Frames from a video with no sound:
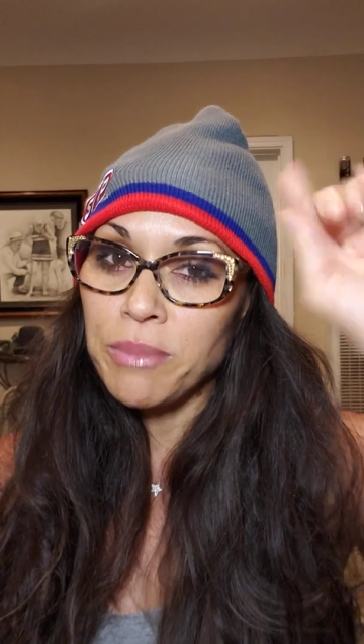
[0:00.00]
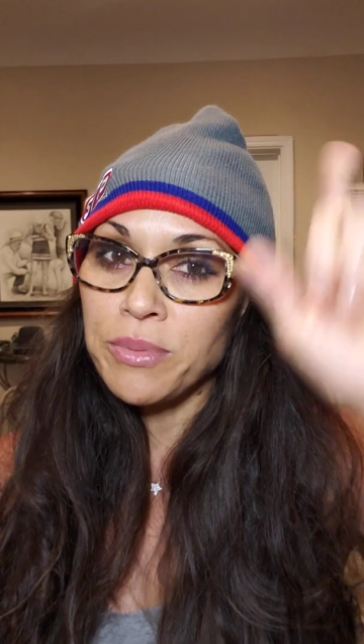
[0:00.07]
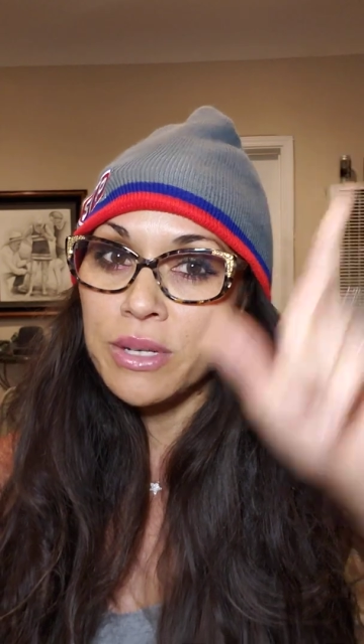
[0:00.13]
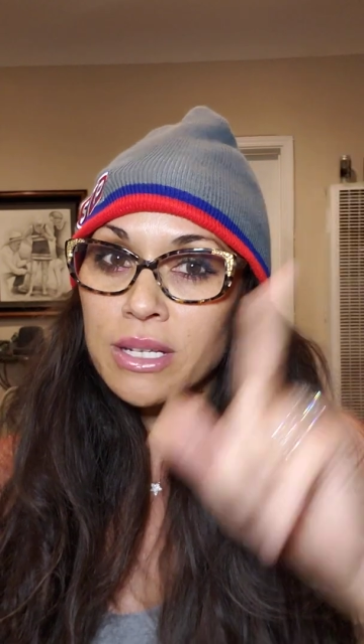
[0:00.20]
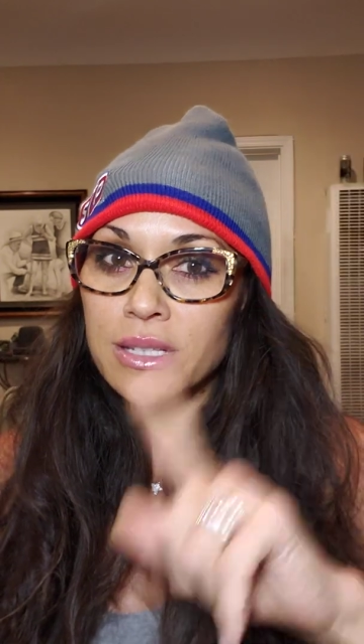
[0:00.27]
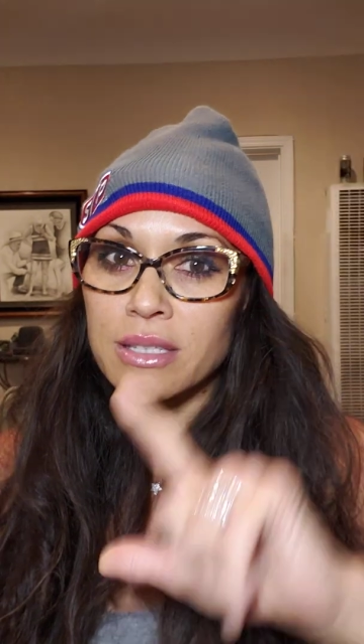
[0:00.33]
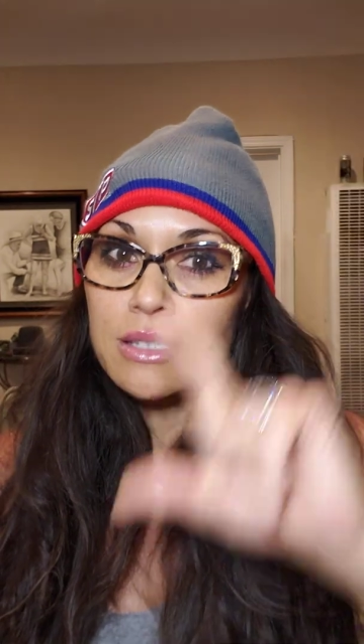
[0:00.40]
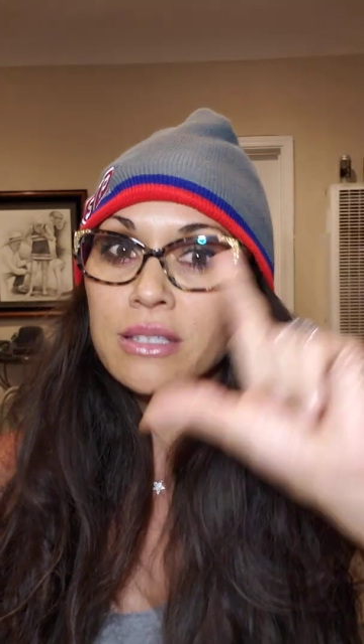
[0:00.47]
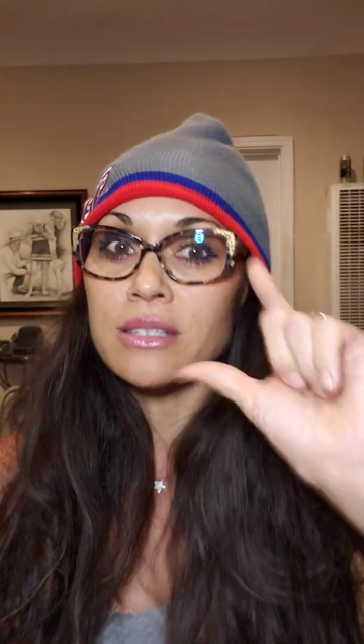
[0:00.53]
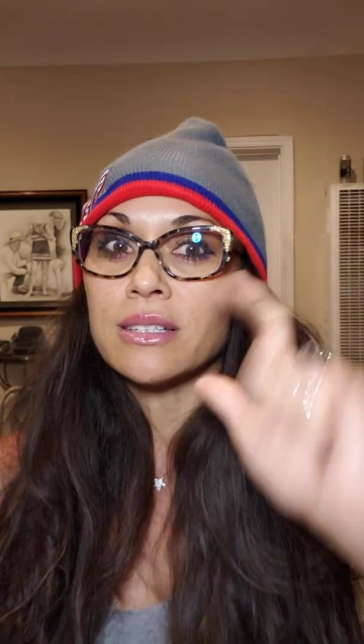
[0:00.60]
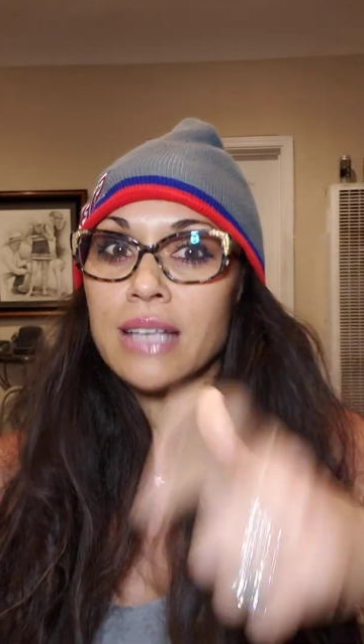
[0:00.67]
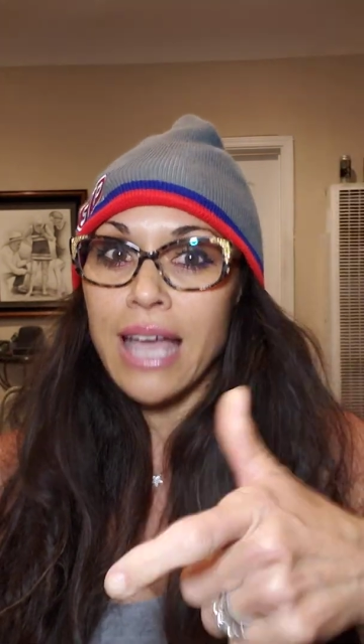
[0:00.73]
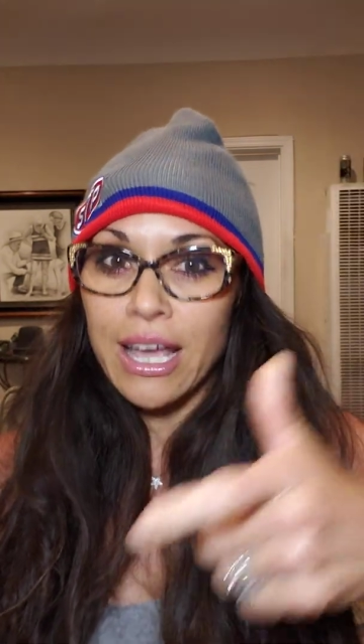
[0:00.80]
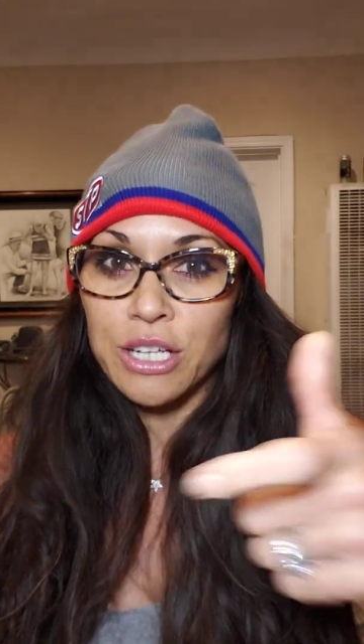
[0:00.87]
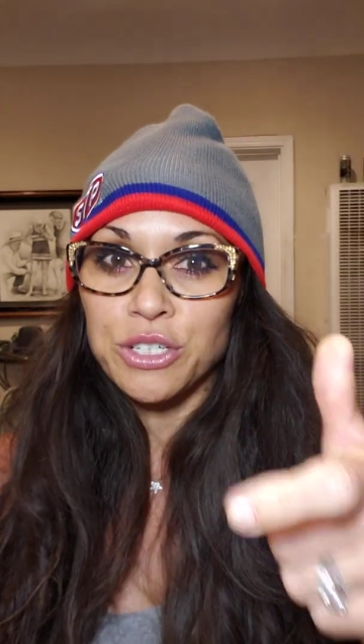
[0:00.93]
but
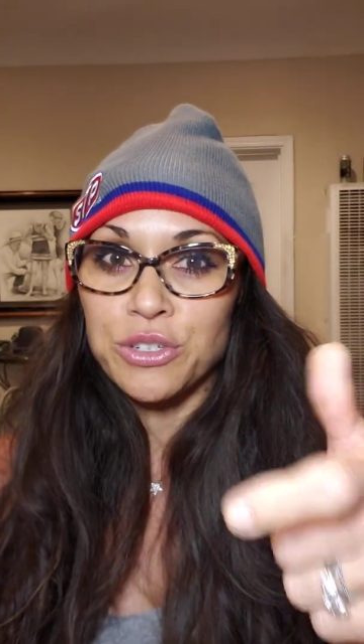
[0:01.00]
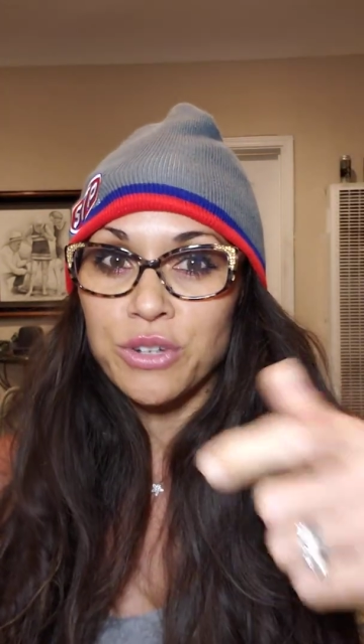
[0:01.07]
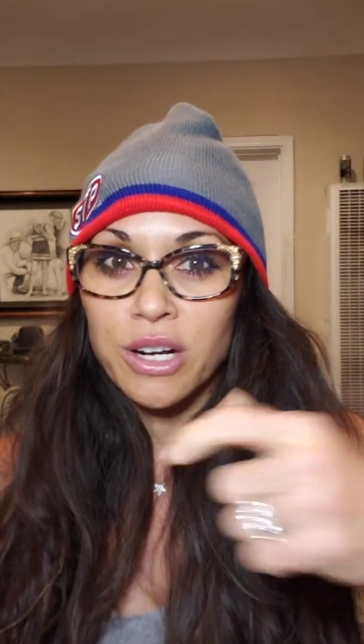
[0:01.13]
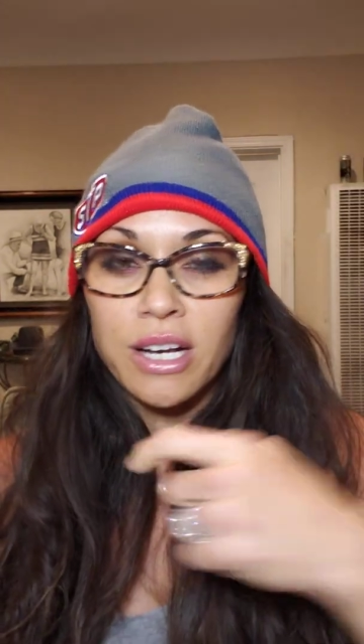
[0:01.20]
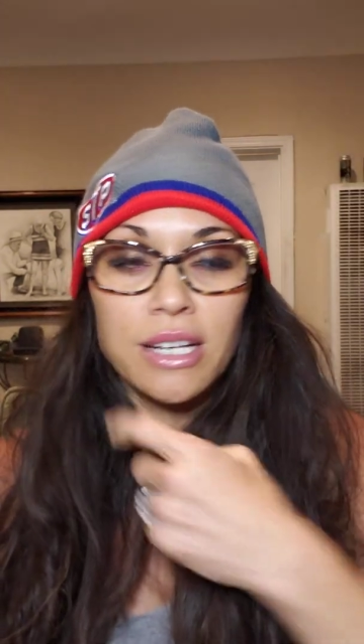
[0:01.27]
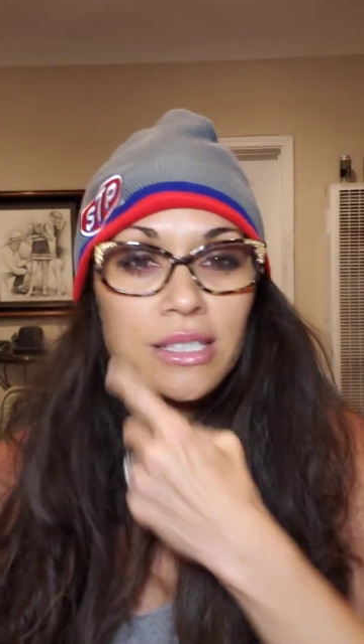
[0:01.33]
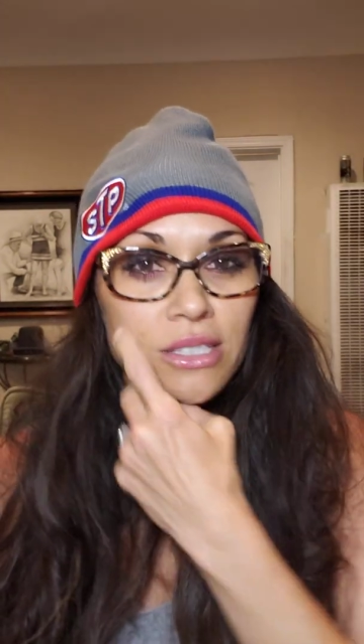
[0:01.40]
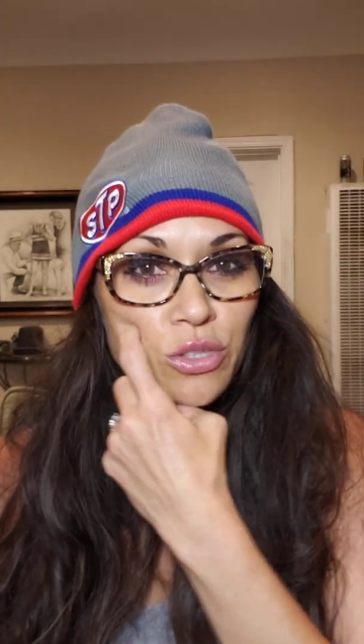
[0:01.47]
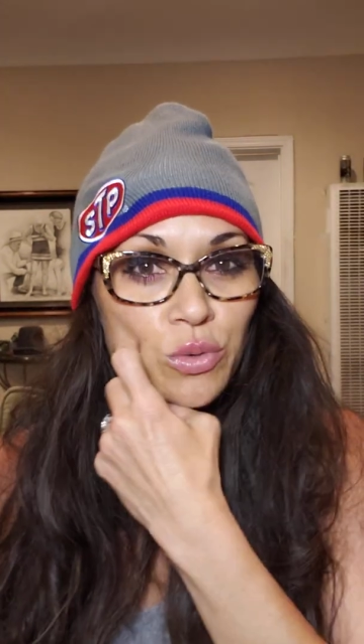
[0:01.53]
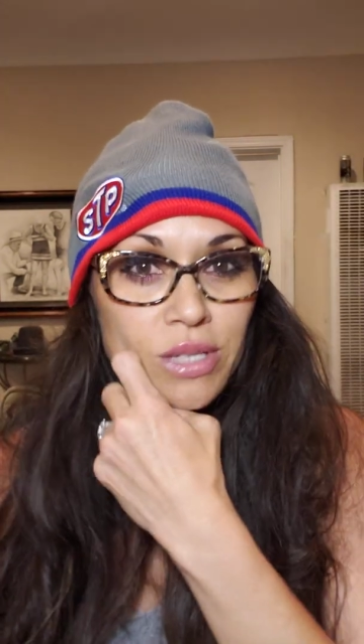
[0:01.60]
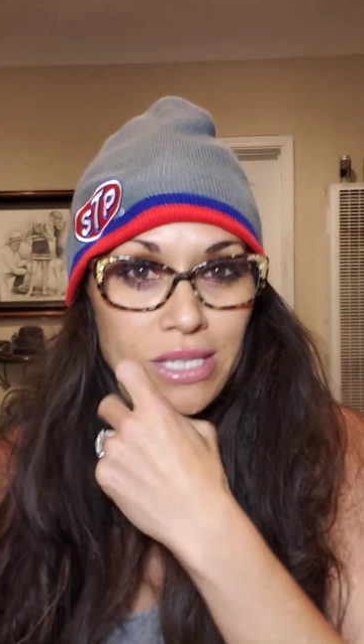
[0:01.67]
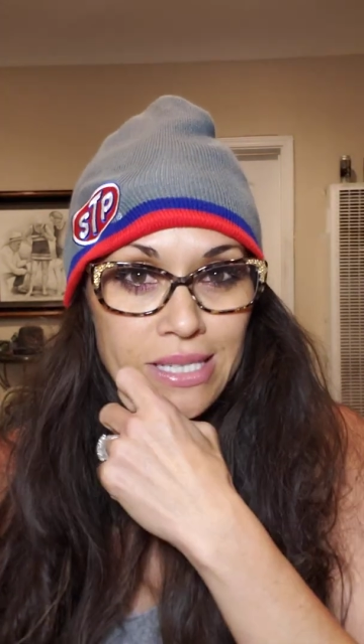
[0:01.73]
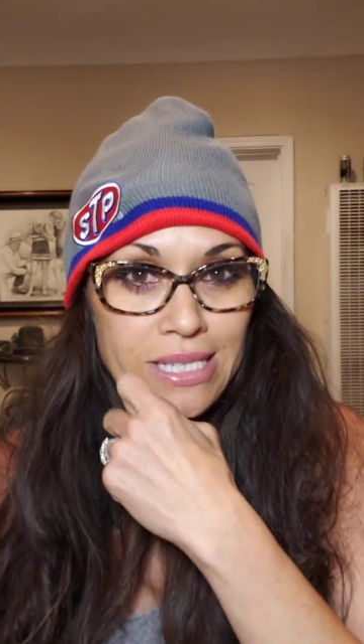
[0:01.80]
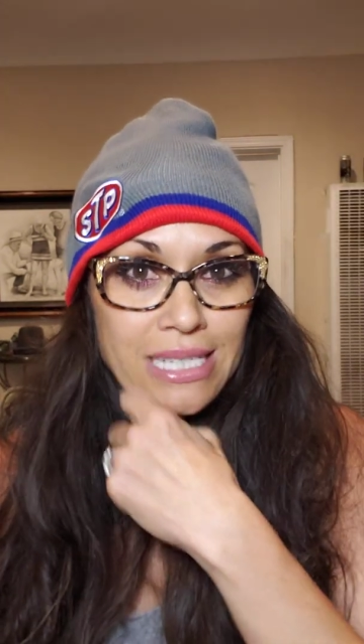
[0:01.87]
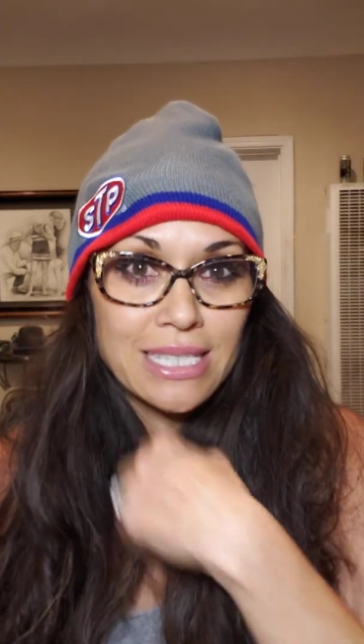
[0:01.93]
it's extra
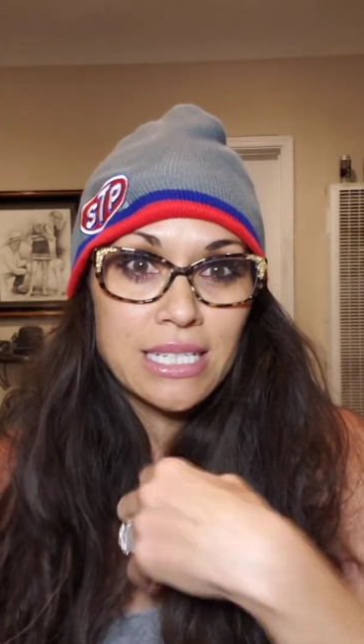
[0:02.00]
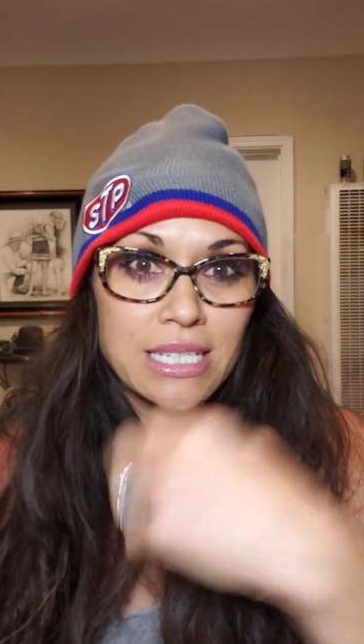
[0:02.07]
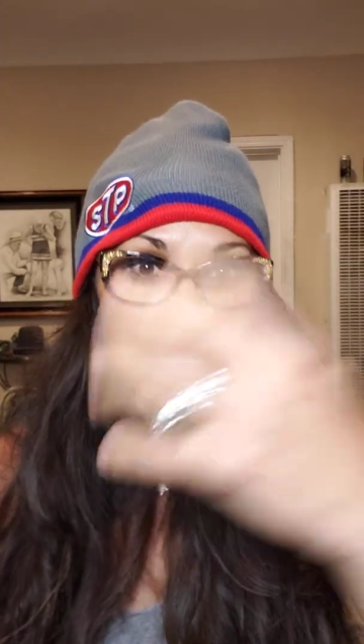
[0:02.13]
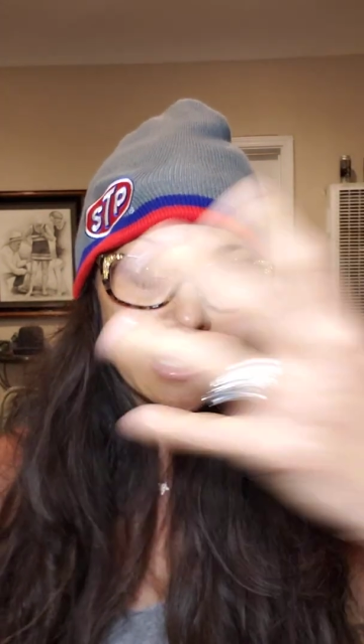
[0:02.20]
twisted.